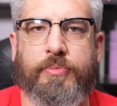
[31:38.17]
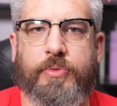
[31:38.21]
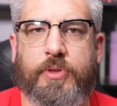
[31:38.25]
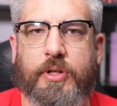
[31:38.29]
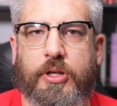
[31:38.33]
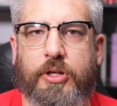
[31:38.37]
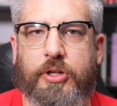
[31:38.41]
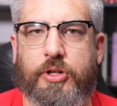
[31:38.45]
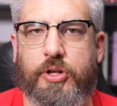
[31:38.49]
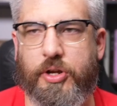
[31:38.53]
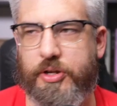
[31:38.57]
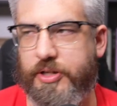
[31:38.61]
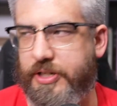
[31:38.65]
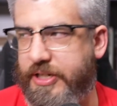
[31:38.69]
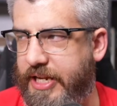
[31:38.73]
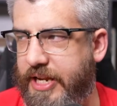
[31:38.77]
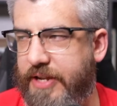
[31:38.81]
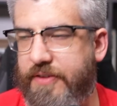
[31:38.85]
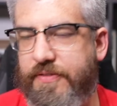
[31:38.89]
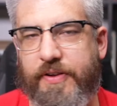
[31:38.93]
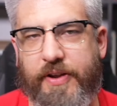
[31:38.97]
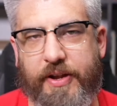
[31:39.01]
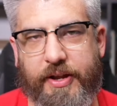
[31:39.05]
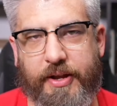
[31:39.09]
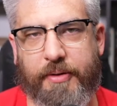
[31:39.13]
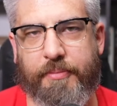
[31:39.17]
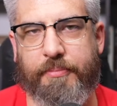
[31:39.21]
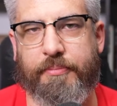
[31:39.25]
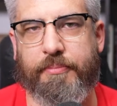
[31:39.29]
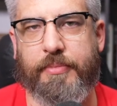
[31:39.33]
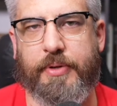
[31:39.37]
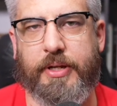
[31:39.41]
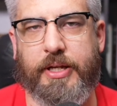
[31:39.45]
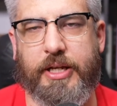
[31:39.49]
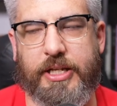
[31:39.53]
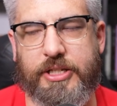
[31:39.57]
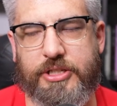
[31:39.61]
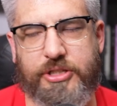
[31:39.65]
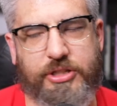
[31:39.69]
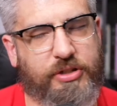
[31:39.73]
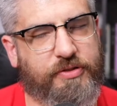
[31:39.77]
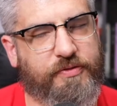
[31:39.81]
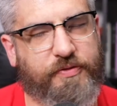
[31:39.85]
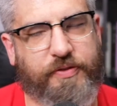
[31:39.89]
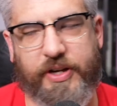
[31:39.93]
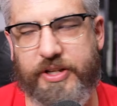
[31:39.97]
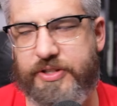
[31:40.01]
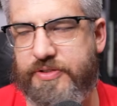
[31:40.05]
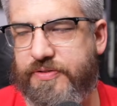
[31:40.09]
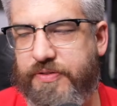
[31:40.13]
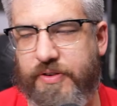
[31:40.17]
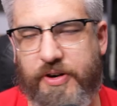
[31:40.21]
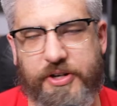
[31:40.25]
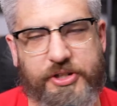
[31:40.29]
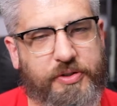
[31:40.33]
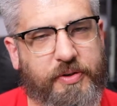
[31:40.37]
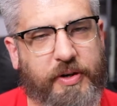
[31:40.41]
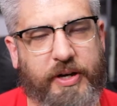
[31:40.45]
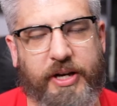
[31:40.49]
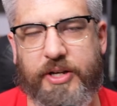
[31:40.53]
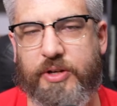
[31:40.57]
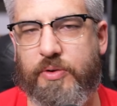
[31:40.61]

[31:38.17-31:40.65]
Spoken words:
could give him. It's frustrating